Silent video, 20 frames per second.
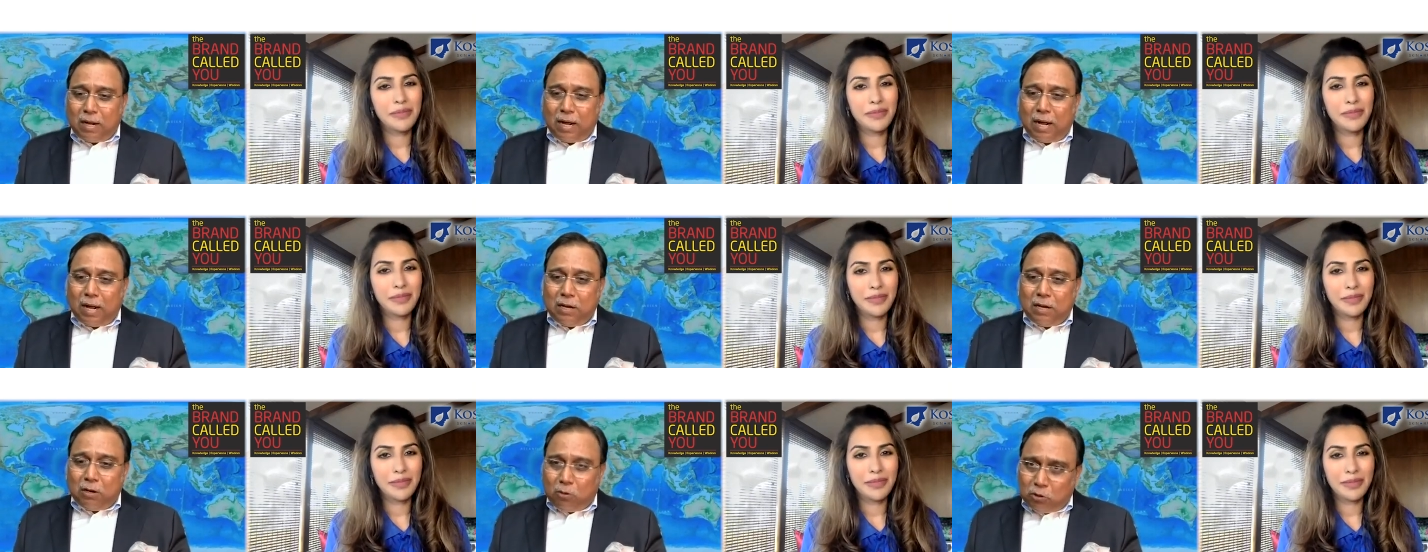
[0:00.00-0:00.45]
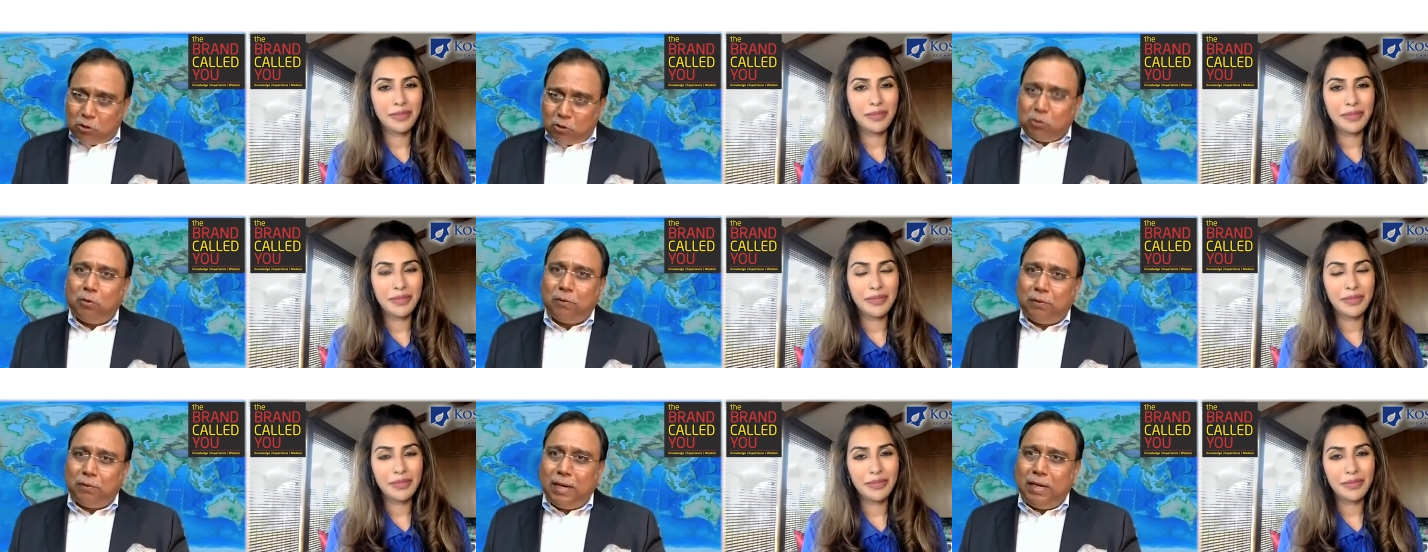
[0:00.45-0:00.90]
Speaker 1: I also
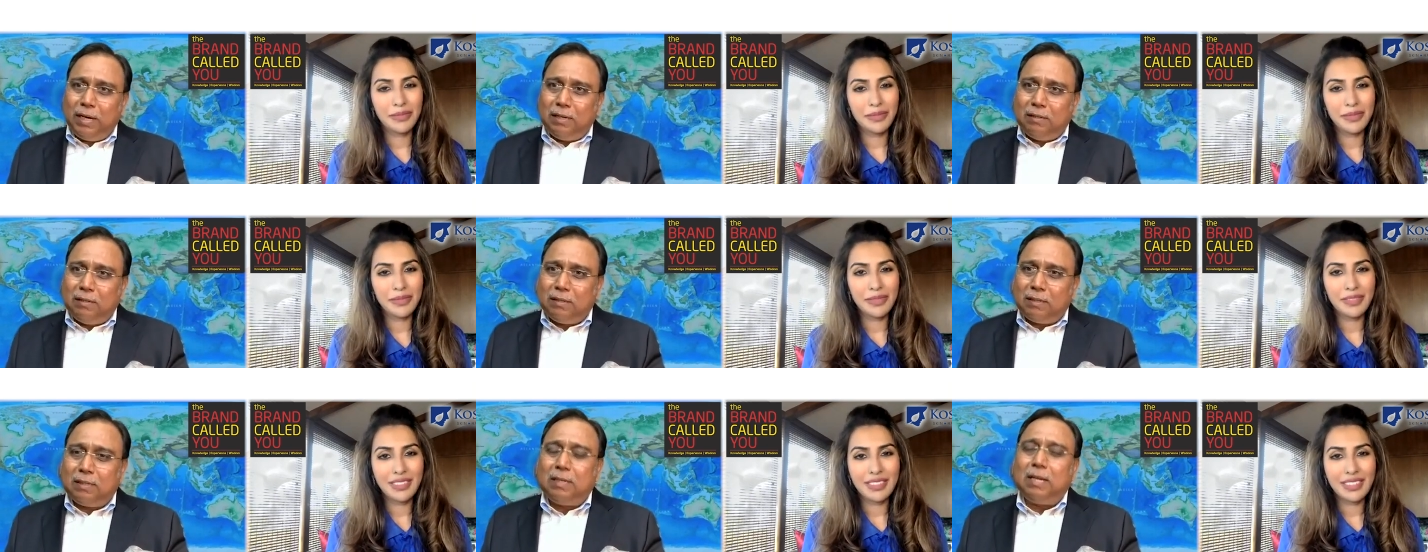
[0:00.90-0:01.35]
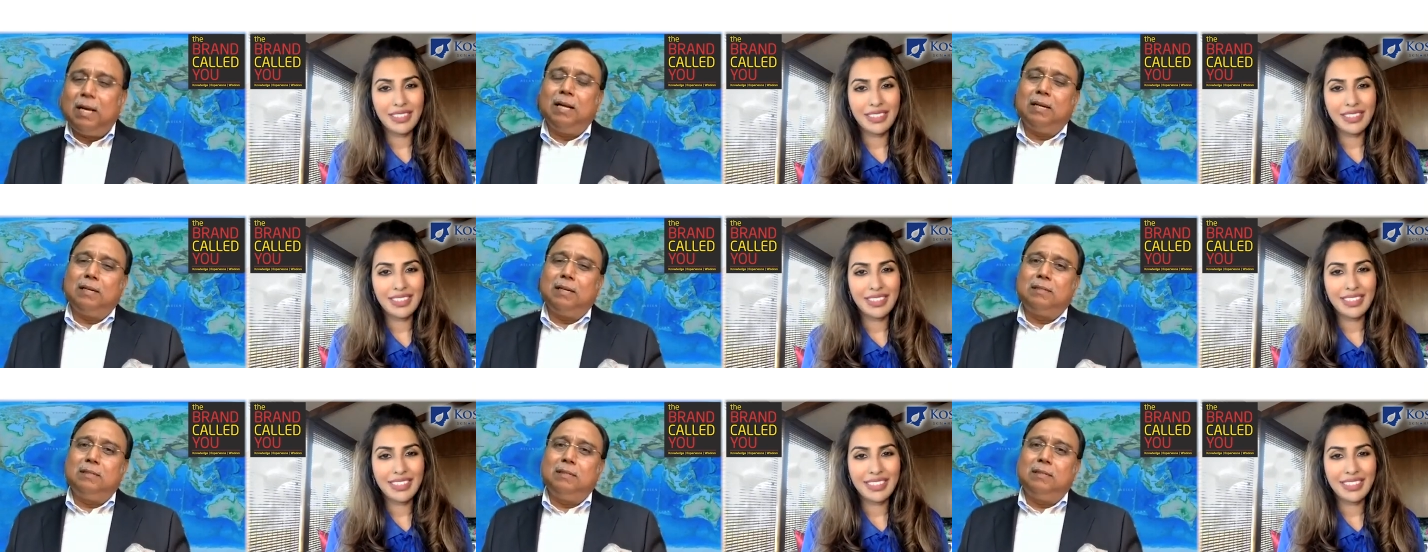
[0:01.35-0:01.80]
read
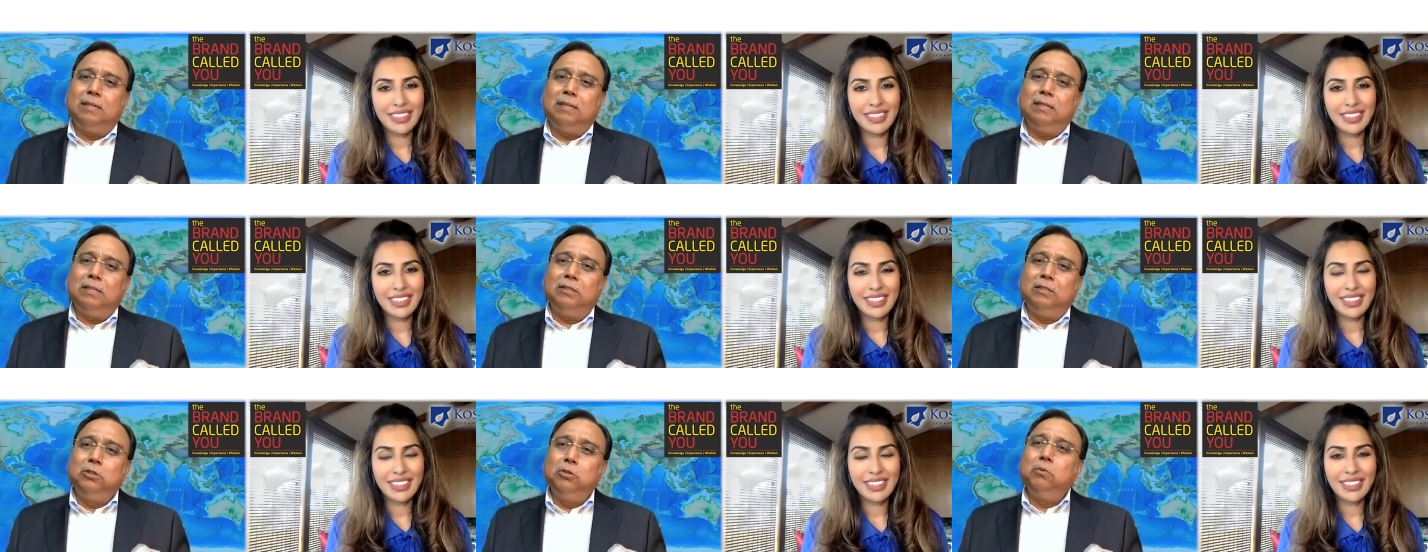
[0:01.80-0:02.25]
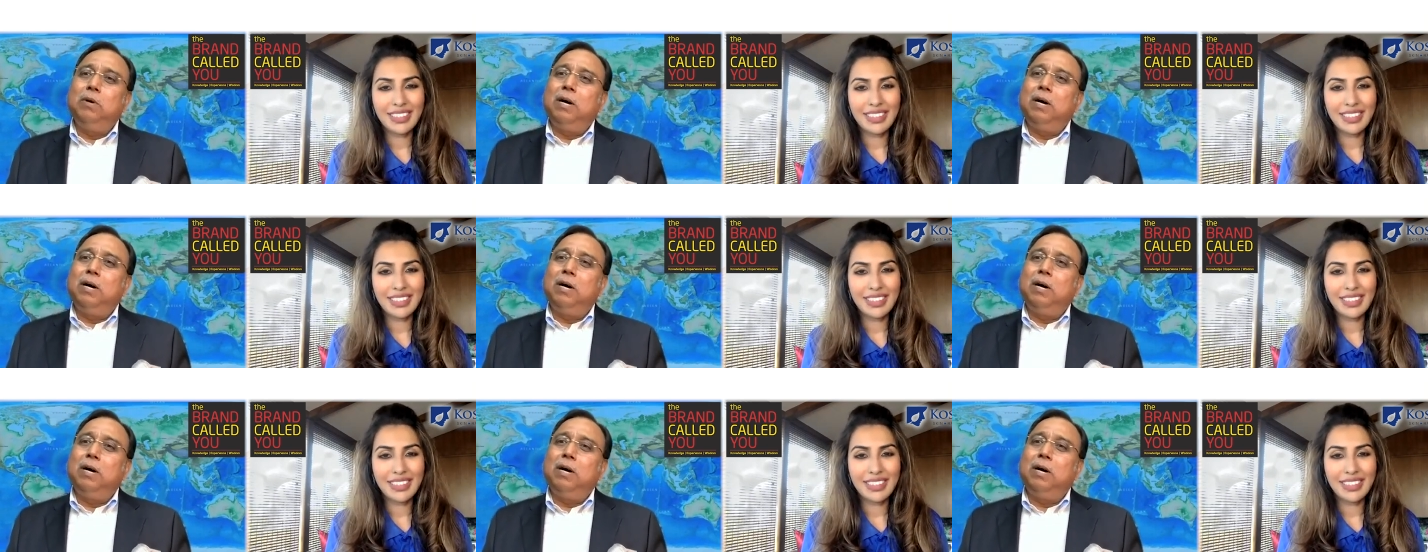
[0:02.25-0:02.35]
that you